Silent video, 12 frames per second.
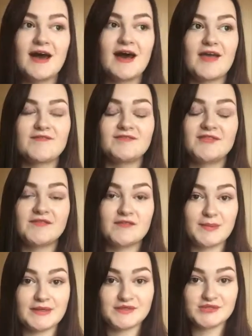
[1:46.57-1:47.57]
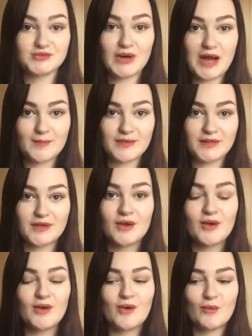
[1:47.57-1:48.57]
I've never been so happy
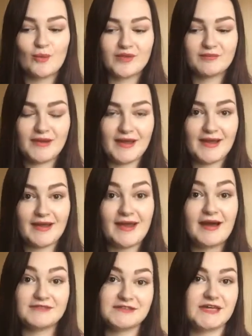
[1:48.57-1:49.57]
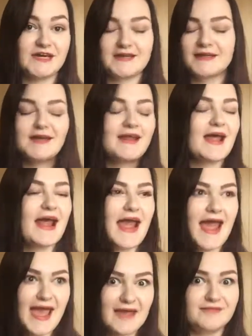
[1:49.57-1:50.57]
with my hair after dyeing it,
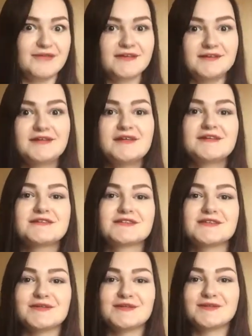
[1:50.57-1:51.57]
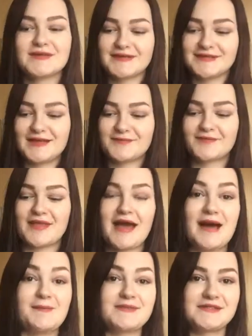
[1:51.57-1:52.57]
ever. So yeah,
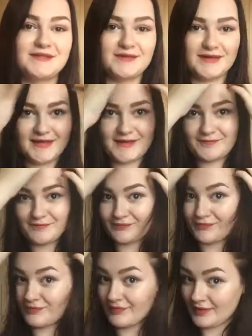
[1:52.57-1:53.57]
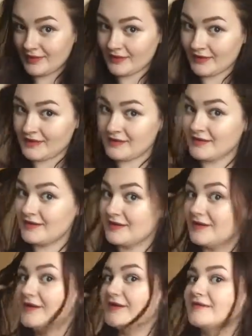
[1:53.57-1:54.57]
absolutely
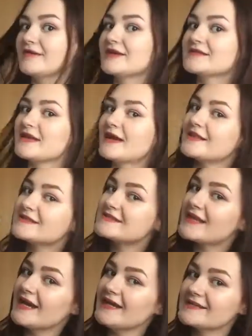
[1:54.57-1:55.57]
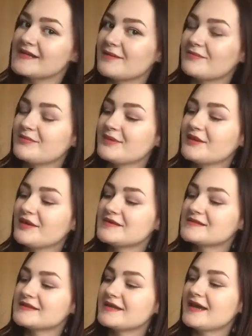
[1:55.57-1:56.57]
love this. And it's slightly damp
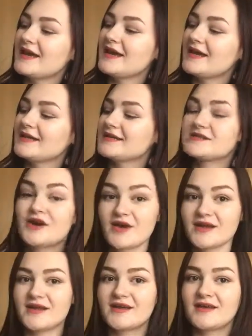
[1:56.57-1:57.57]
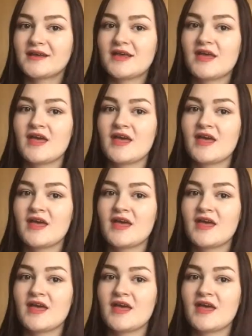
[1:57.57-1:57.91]
because it is hotter